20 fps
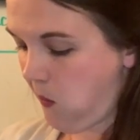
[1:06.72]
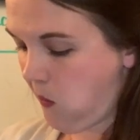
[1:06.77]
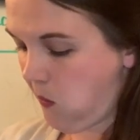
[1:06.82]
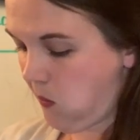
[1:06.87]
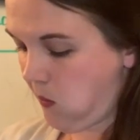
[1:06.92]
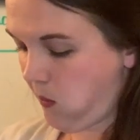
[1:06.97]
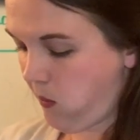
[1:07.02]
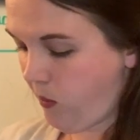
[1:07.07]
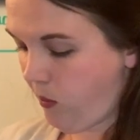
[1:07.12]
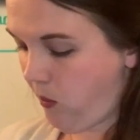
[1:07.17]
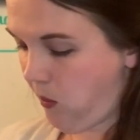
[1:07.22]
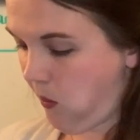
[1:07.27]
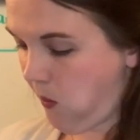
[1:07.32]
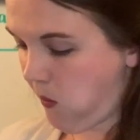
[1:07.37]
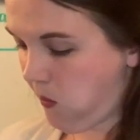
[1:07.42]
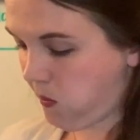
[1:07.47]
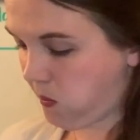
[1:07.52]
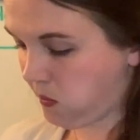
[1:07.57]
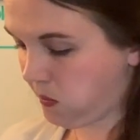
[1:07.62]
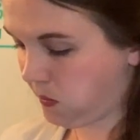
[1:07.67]

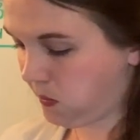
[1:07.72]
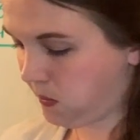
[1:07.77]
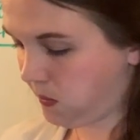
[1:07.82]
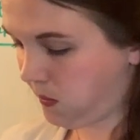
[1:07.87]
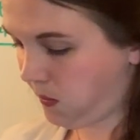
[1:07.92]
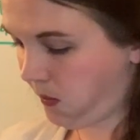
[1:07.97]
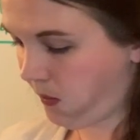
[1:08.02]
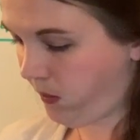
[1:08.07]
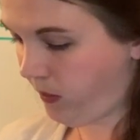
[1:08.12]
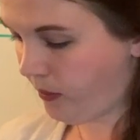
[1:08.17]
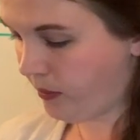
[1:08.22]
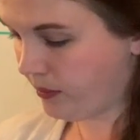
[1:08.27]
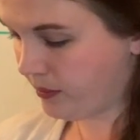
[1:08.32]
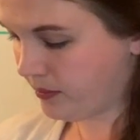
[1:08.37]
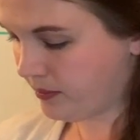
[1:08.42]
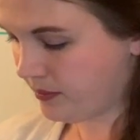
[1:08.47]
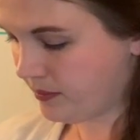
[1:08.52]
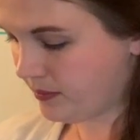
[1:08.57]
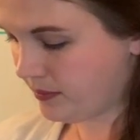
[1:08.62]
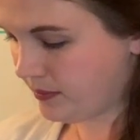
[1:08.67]

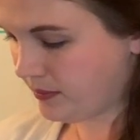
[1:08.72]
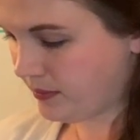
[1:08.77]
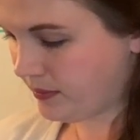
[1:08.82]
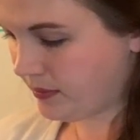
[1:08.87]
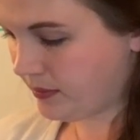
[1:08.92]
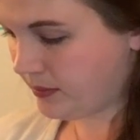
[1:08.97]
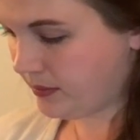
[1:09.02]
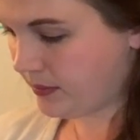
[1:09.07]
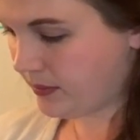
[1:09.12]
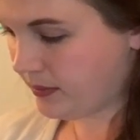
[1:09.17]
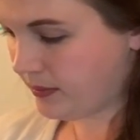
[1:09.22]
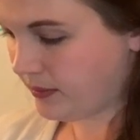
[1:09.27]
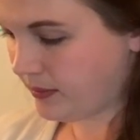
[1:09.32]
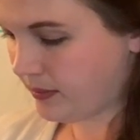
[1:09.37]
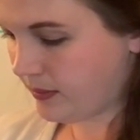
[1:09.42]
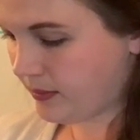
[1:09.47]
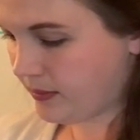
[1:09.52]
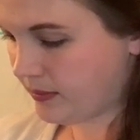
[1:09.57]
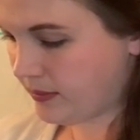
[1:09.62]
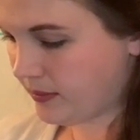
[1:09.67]

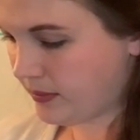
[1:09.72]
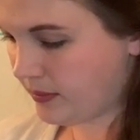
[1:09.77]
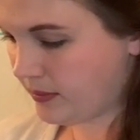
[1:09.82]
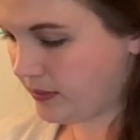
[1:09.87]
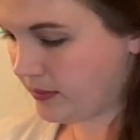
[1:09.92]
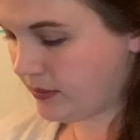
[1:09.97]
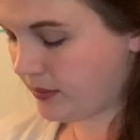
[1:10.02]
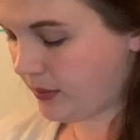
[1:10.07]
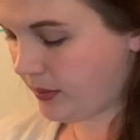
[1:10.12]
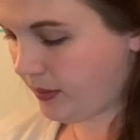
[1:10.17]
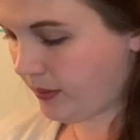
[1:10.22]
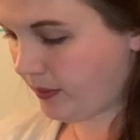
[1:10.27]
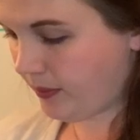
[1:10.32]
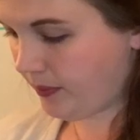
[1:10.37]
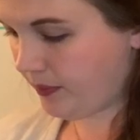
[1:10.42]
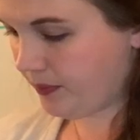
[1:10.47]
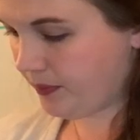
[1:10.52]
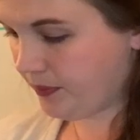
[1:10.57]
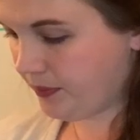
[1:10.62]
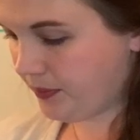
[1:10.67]

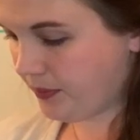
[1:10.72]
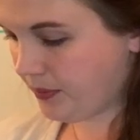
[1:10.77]
(silence)